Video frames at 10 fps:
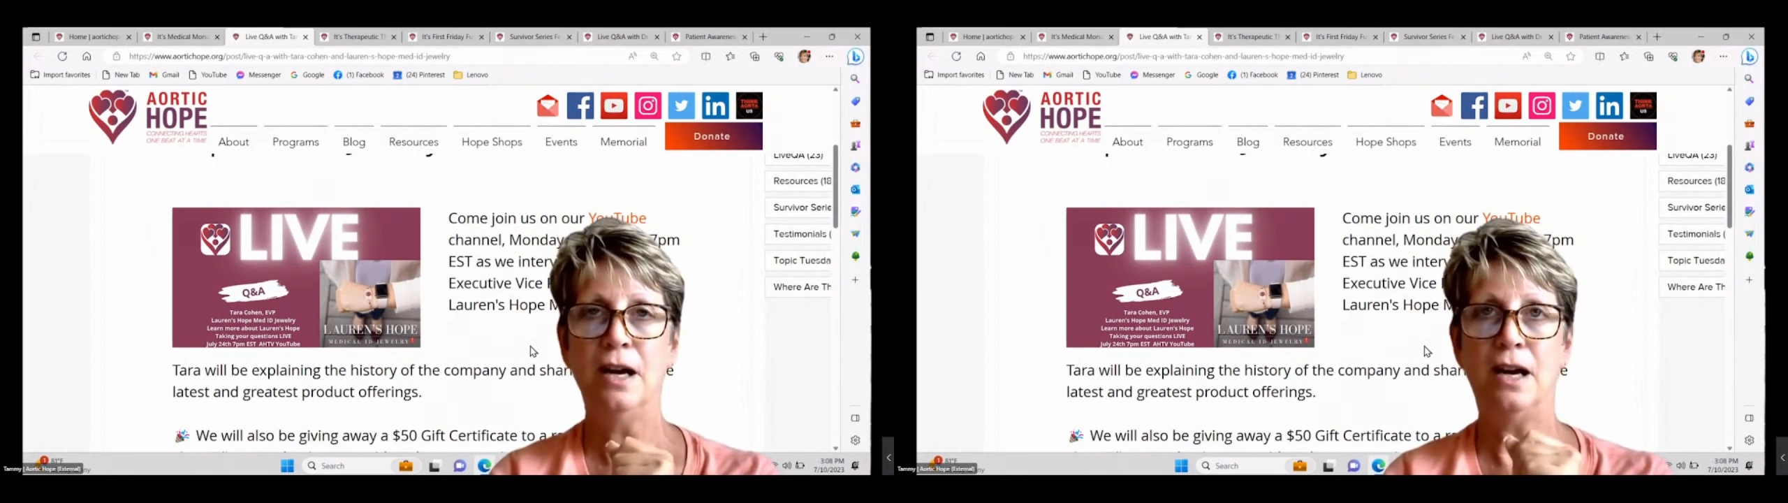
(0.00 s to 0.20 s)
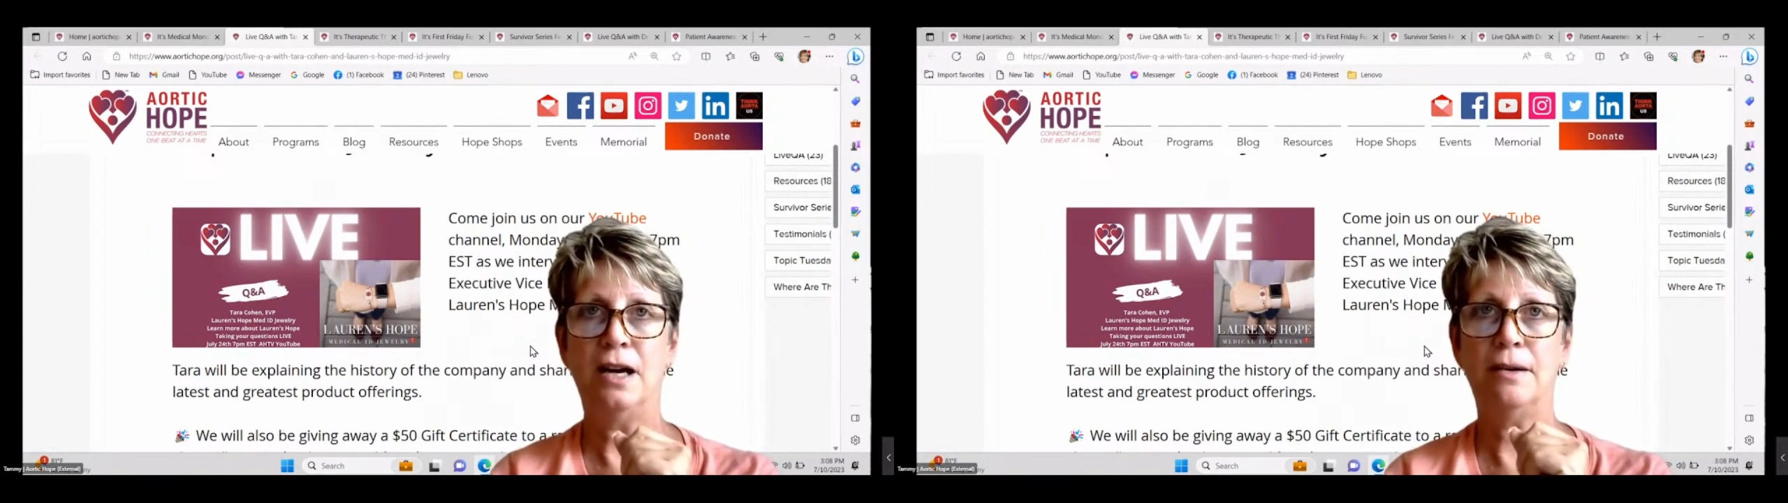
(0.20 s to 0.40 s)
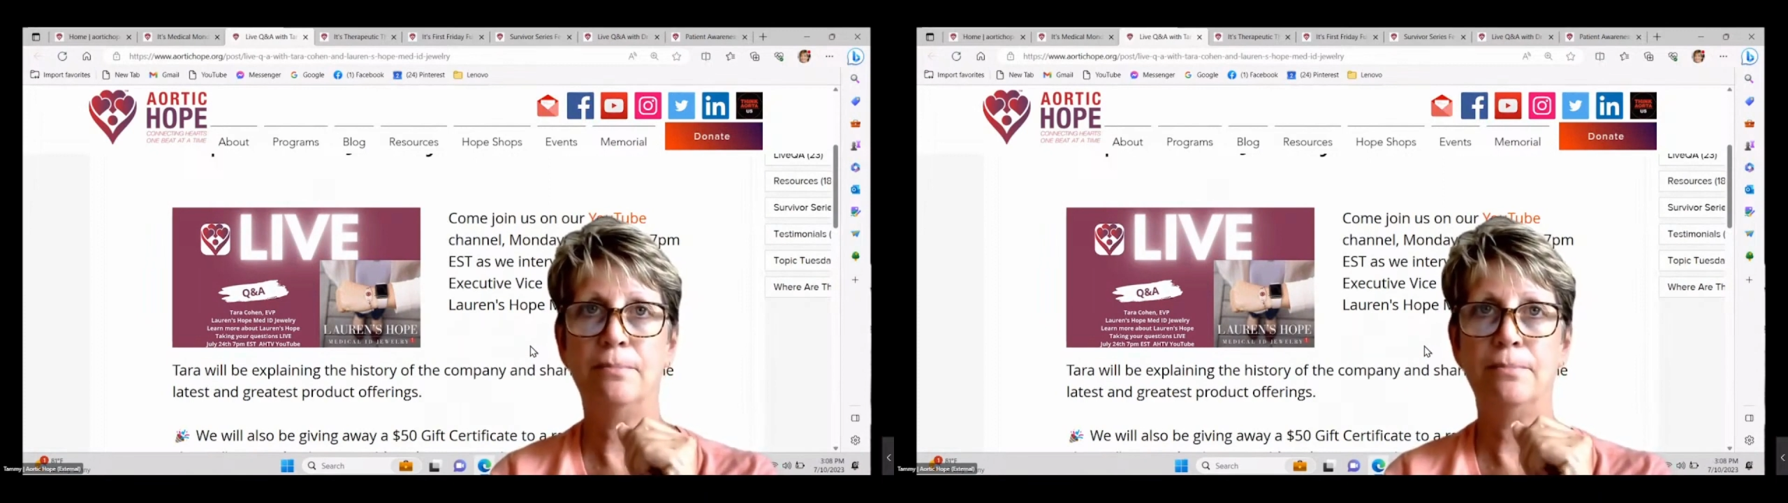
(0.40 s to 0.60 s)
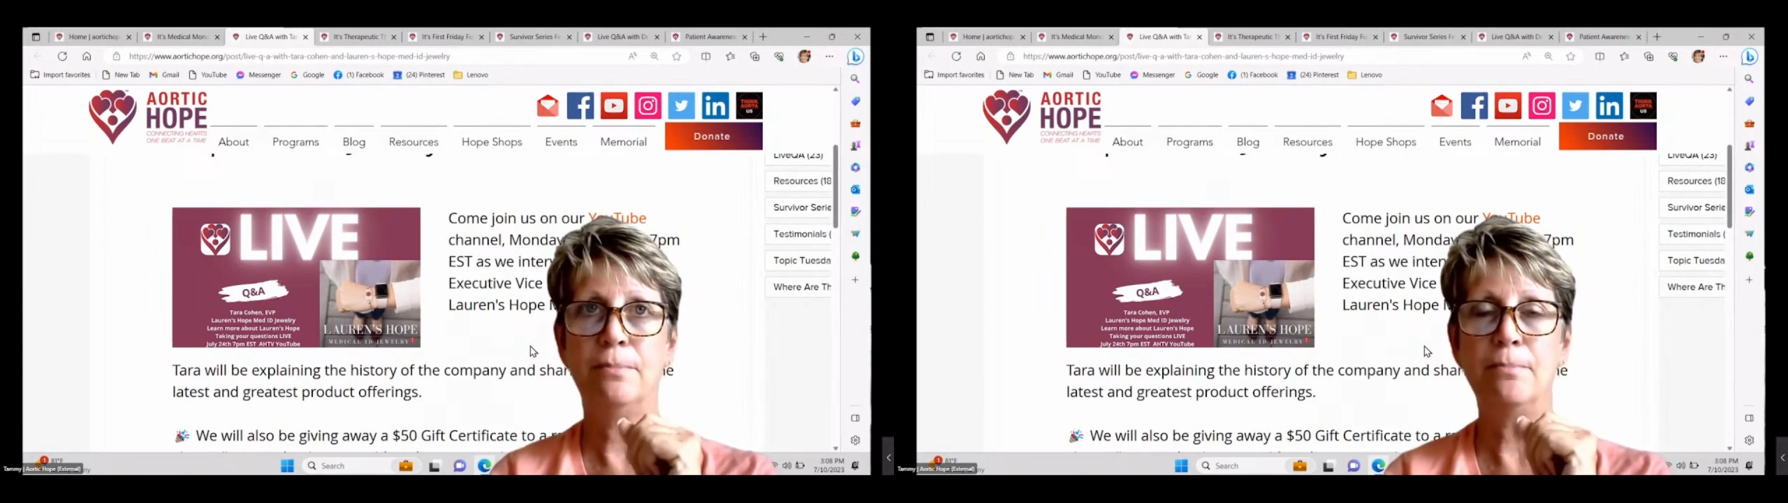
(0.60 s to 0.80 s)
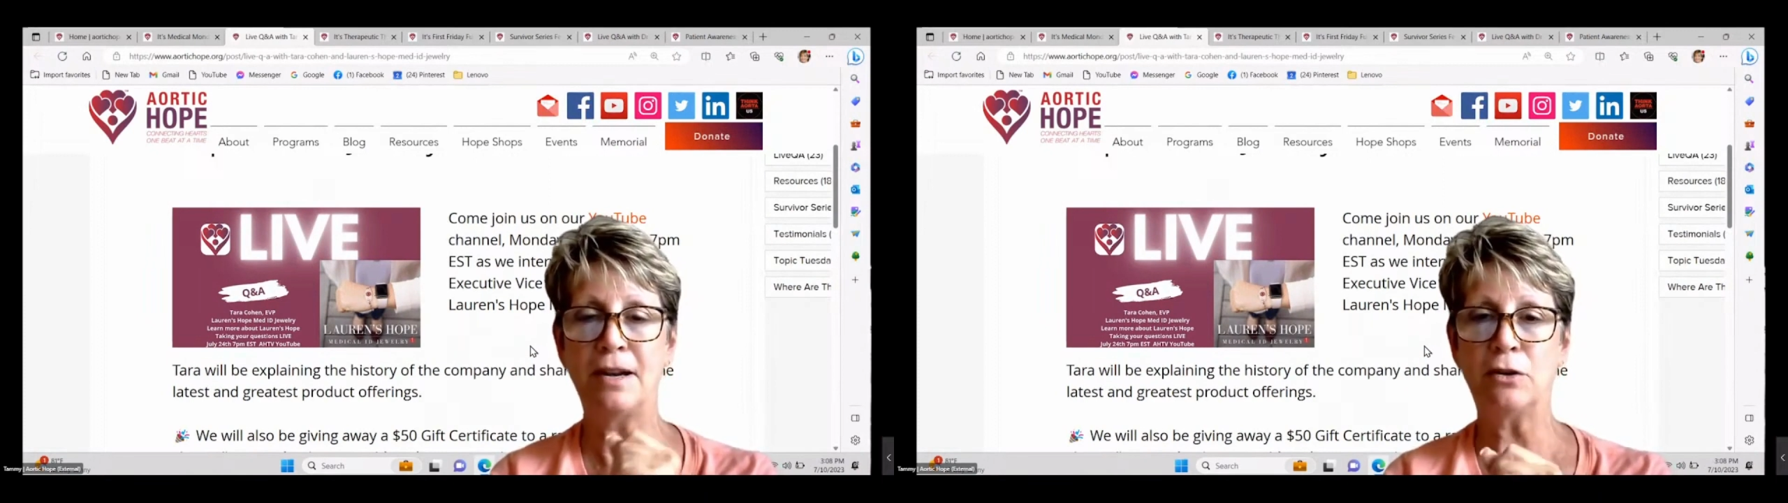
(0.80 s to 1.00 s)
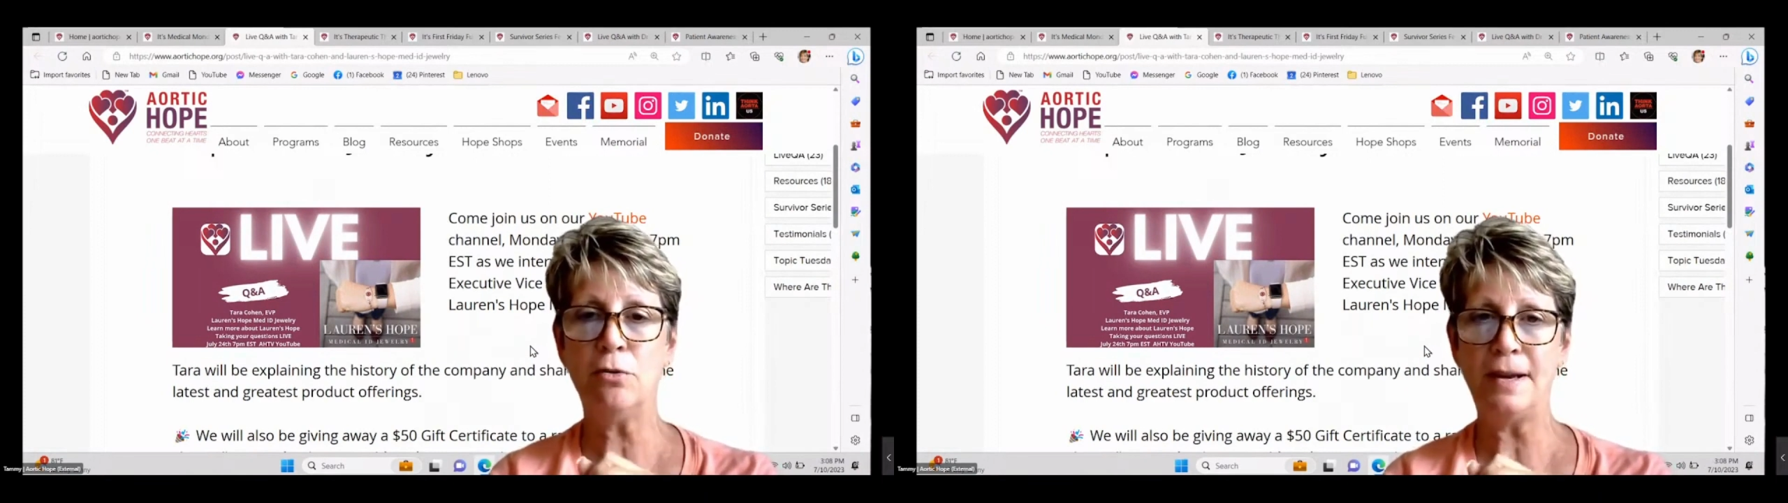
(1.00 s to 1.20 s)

um, medical